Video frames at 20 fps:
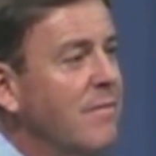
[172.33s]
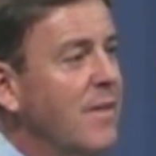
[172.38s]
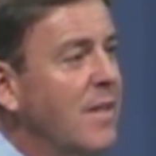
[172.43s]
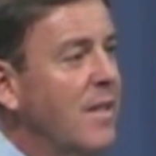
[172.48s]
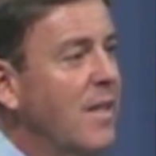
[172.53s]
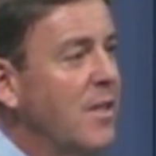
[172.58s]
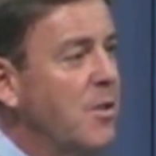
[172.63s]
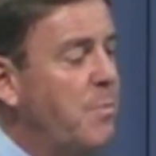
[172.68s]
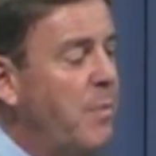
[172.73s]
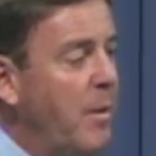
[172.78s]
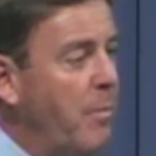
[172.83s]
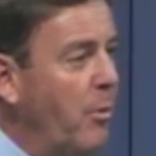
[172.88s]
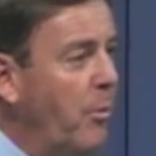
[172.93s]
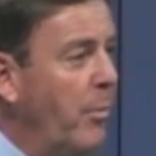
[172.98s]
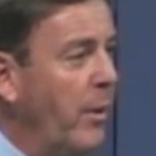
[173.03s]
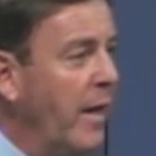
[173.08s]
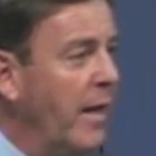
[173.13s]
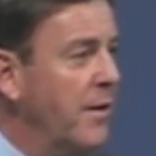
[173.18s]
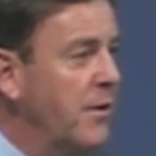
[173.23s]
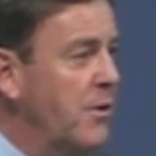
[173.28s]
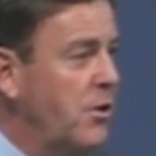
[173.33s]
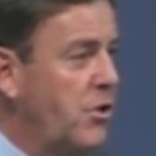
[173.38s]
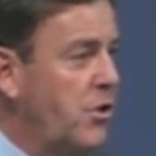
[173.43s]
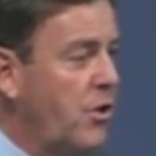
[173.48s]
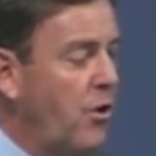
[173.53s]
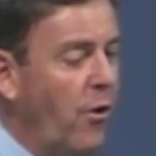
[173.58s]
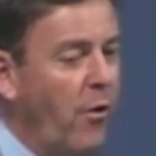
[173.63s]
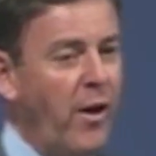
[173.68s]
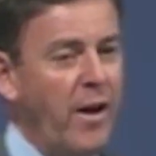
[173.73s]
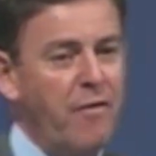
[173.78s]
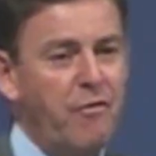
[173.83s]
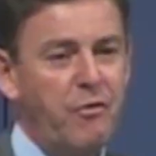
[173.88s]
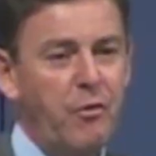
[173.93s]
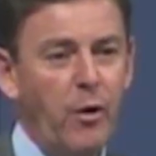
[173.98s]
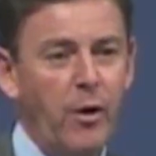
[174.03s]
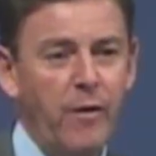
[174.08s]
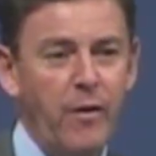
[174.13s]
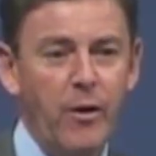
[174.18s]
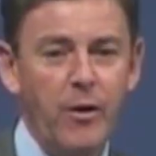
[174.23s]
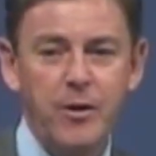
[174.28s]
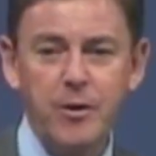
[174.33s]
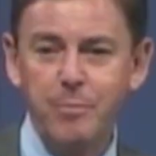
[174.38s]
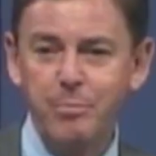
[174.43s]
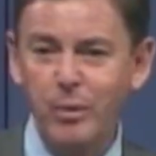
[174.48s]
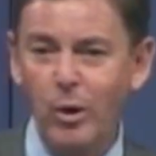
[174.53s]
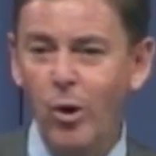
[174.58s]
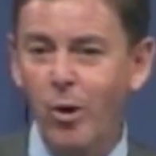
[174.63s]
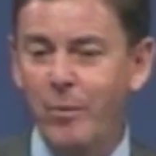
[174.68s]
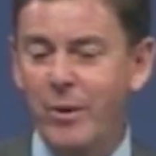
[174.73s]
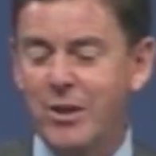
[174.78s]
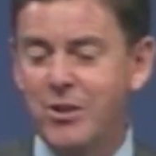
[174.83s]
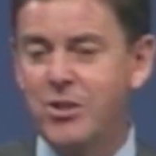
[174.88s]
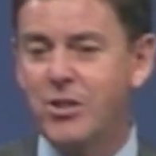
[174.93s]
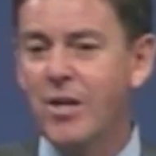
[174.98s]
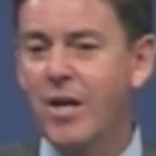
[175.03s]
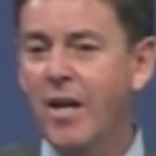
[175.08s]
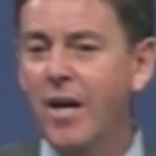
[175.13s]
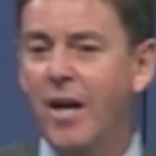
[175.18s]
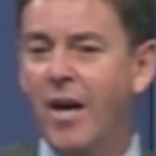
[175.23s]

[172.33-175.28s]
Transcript: And as people begin to scurry for their diplomas